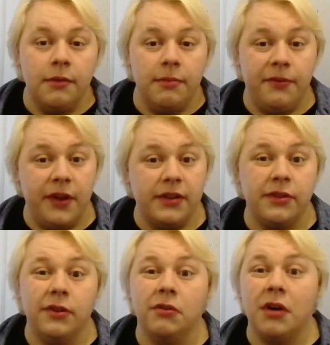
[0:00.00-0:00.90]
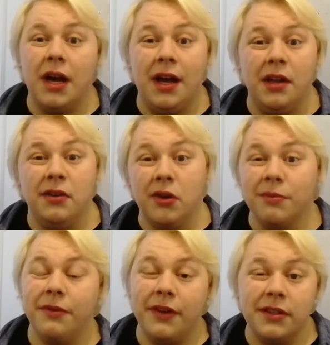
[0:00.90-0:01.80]
professional and
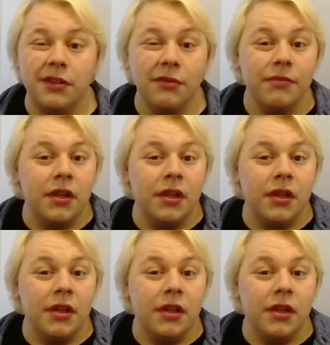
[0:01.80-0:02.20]
non-professional.